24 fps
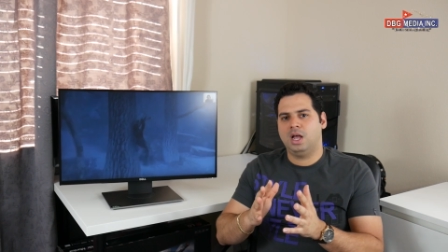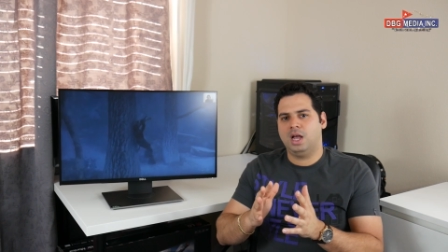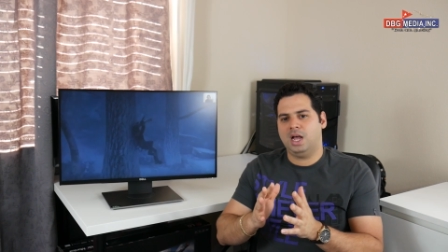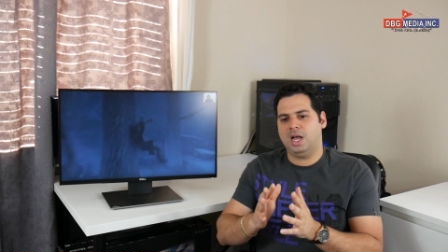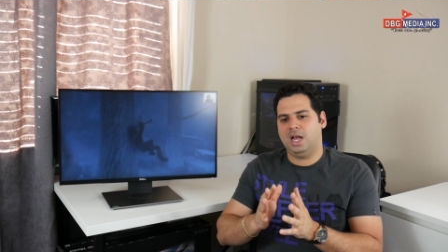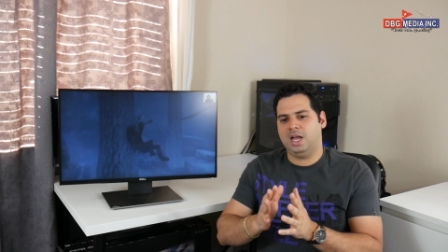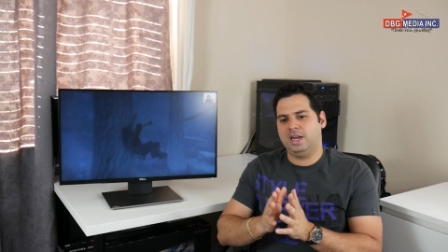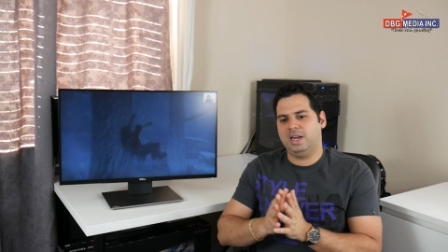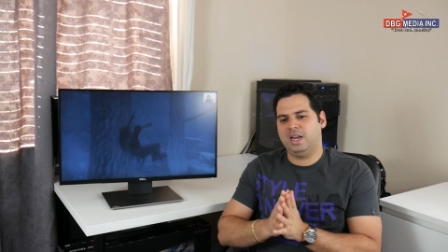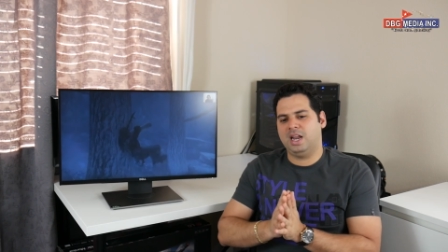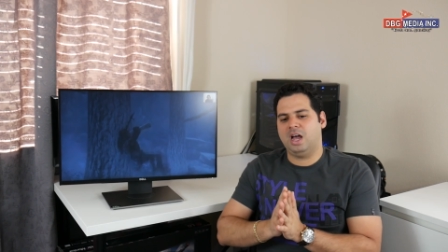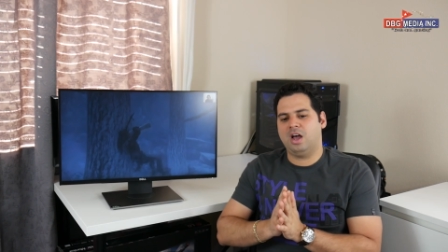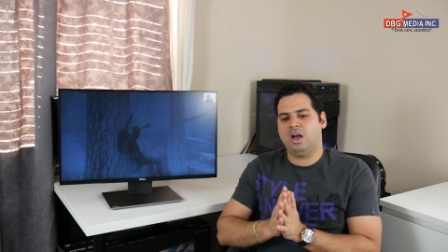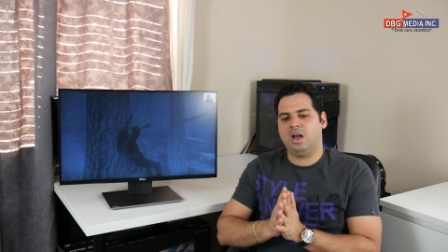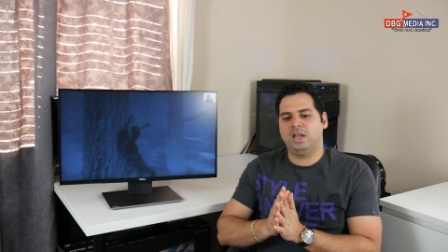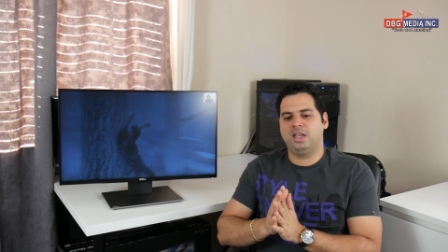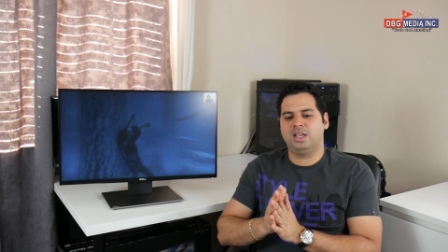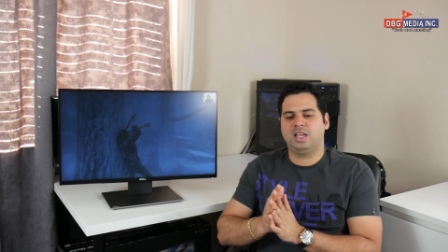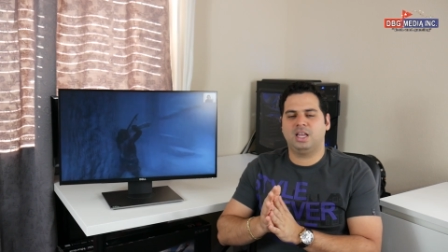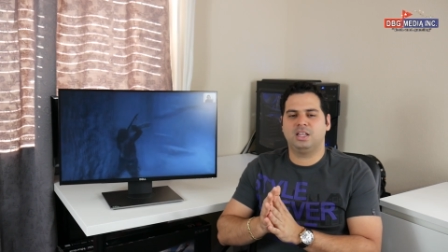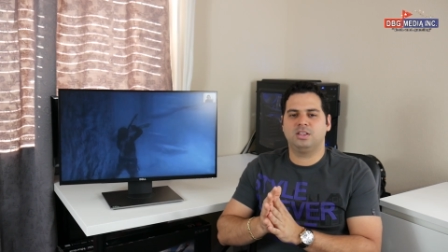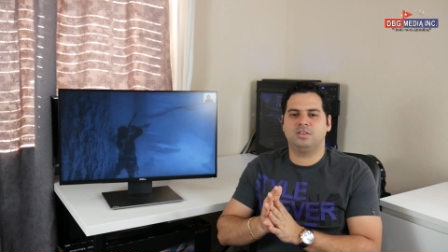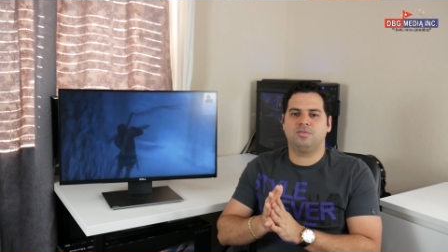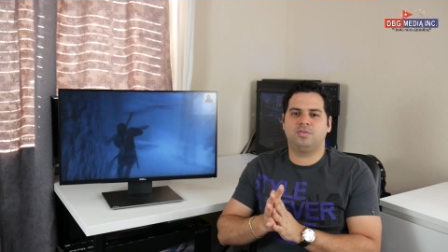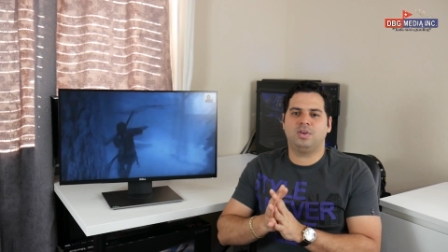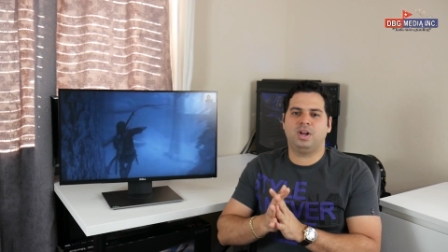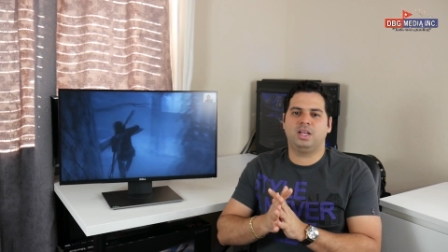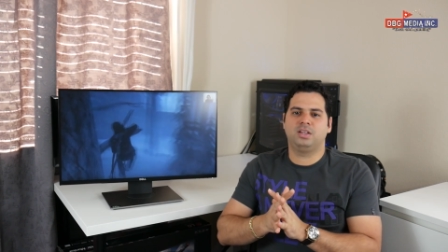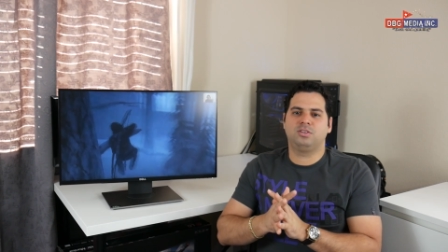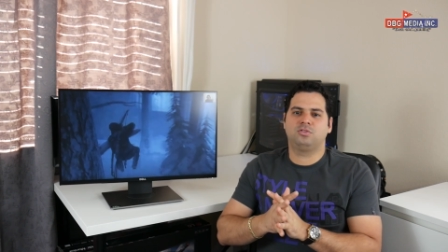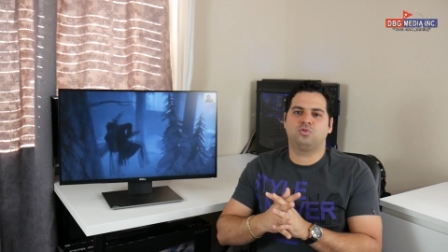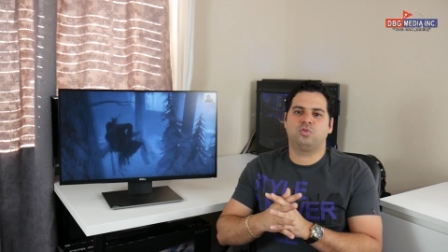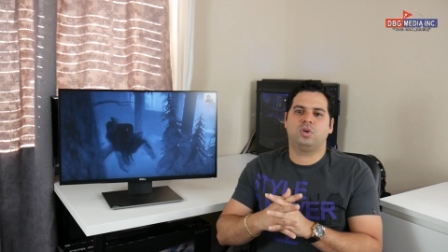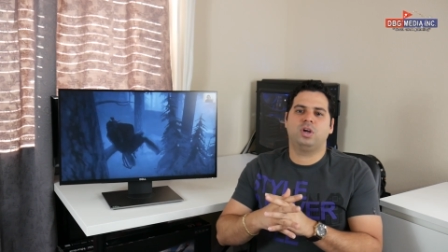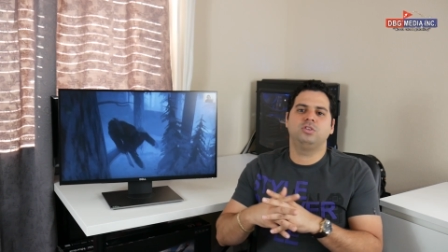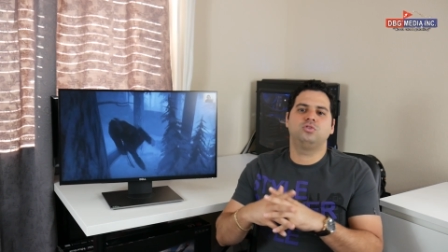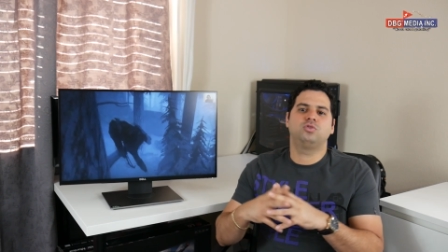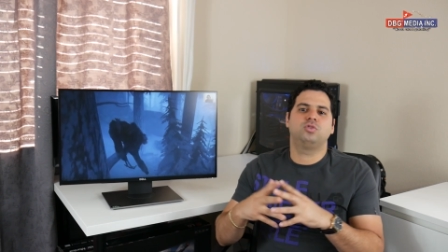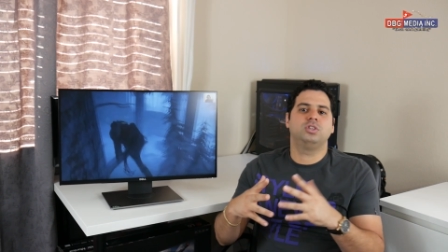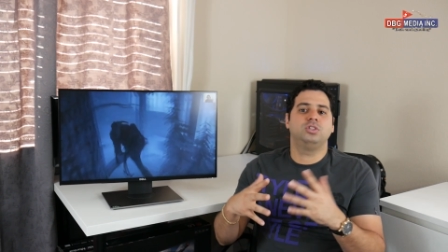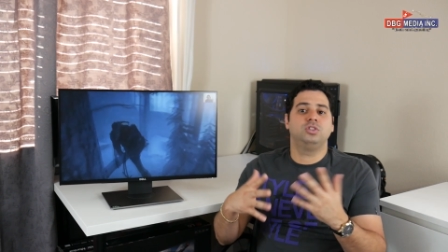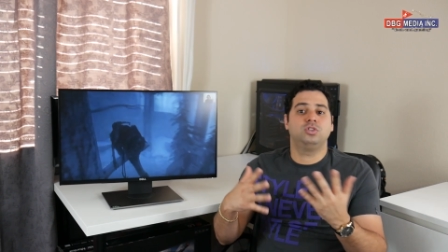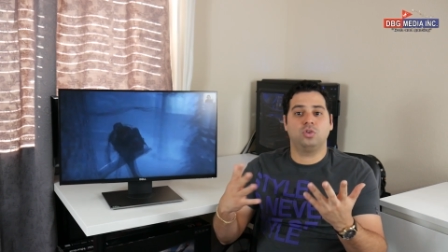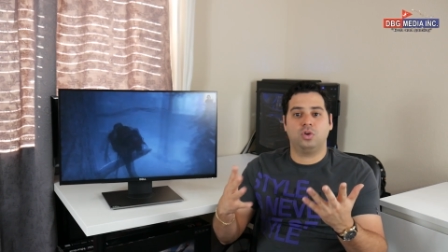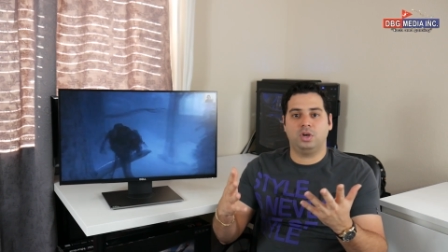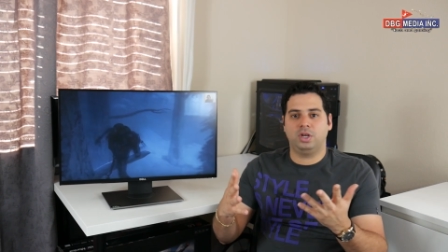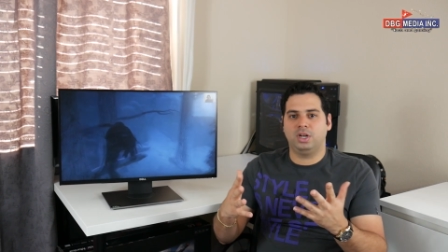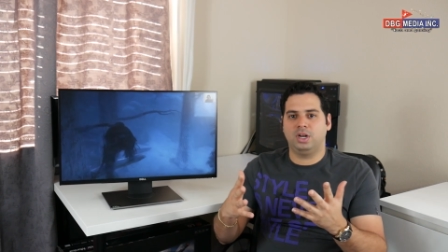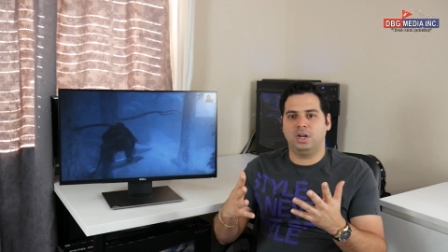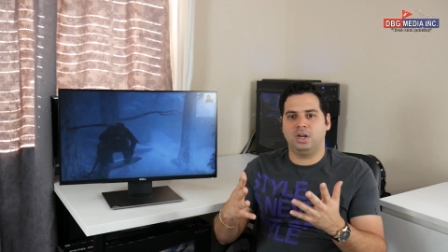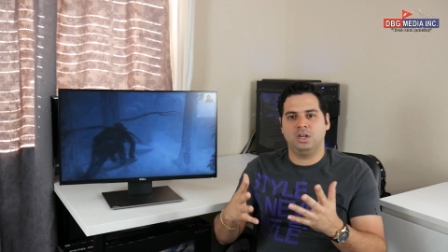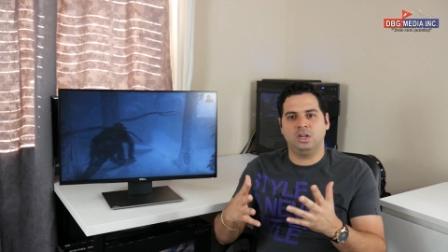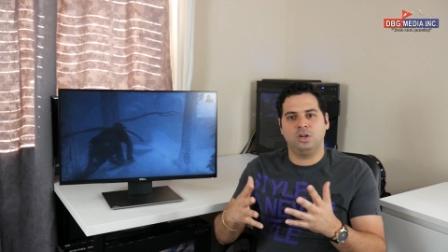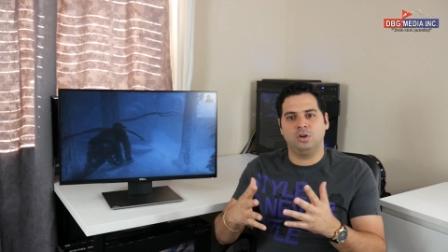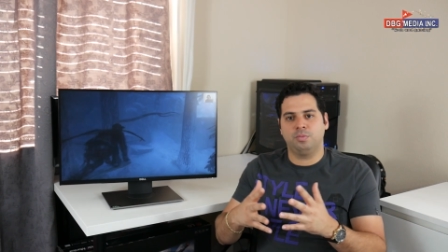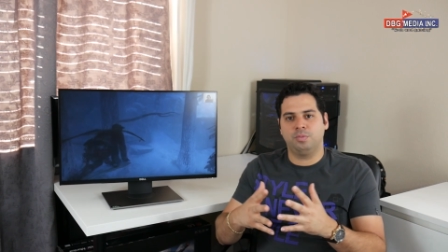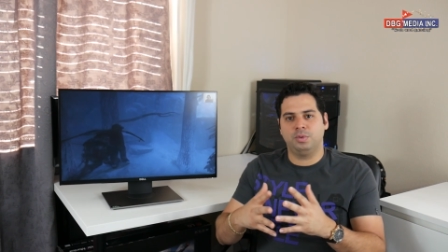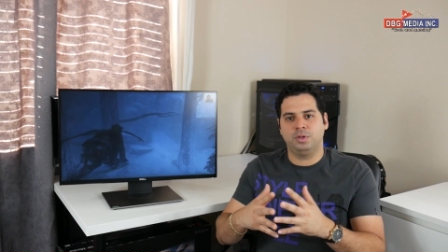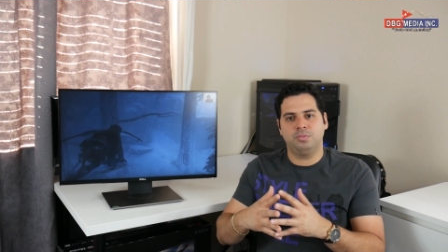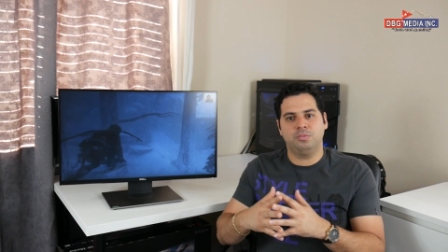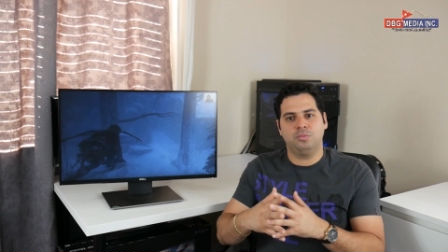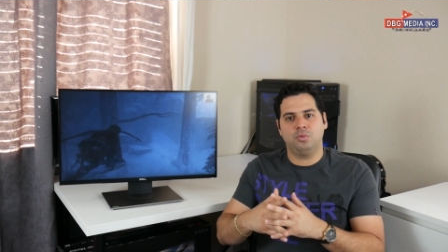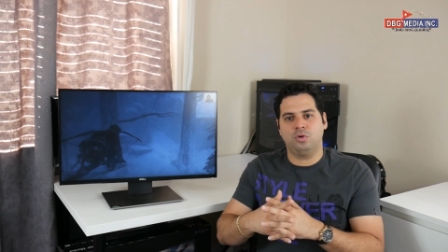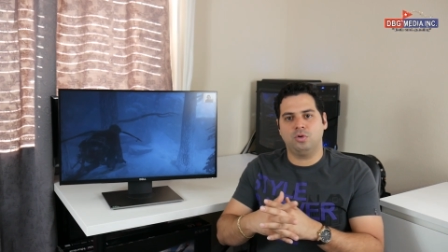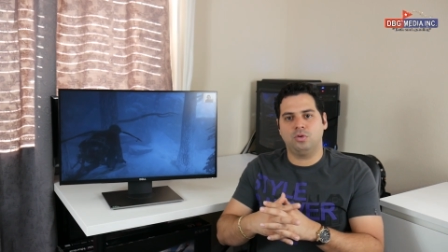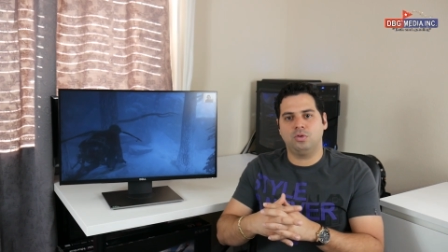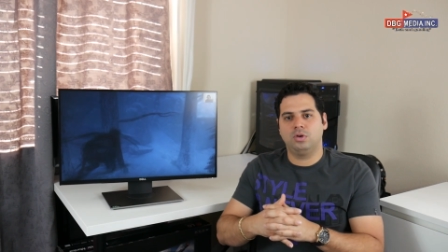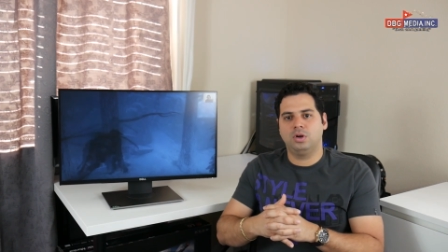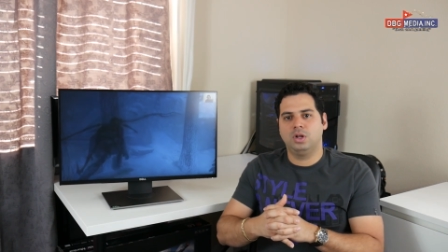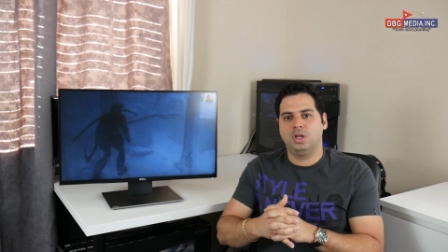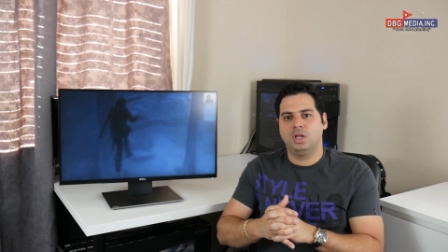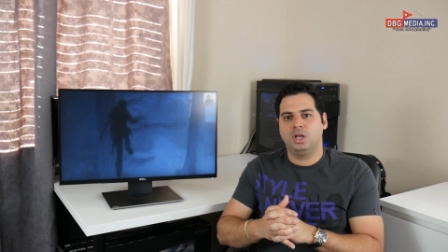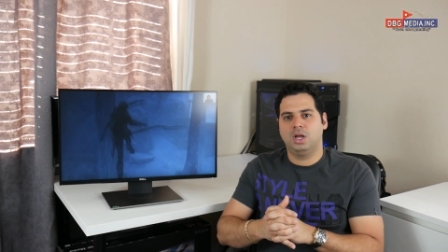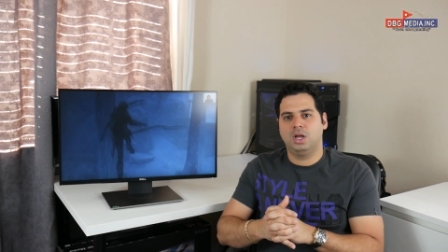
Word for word: and now I kind of like try to enjoy it a little bit more.